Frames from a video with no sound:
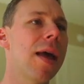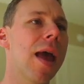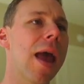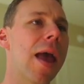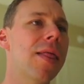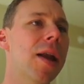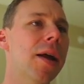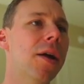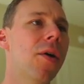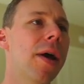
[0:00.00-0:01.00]
And then I could
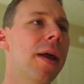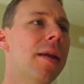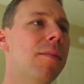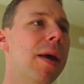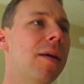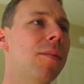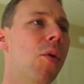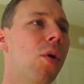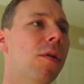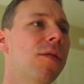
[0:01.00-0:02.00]
go ahead and make
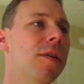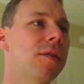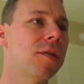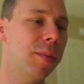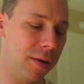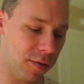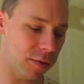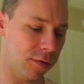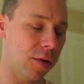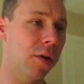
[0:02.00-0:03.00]
more fixed expenses.
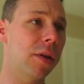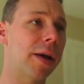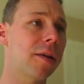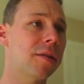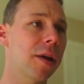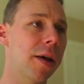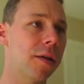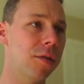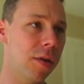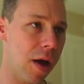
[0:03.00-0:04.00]
So like I said, I could
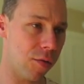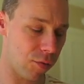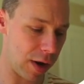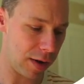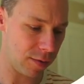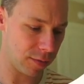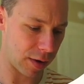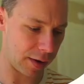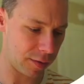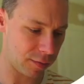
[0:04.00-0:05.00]
do that rent. I
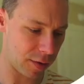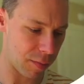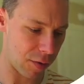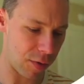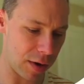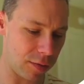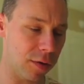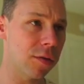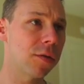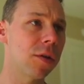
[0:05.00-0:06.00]
could say my rent
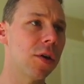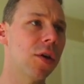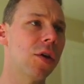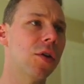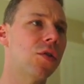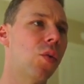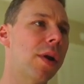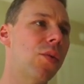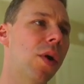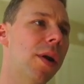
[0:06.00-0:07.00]
is
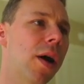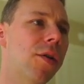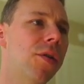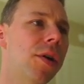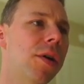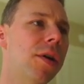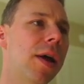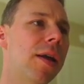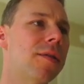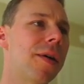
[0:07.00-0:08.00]
2,100
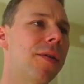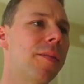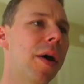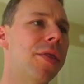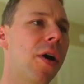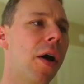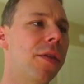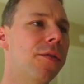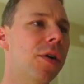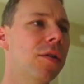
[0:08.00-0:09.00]
and it's every month on the
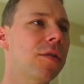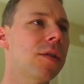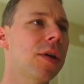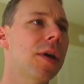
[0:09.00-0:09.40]
1st.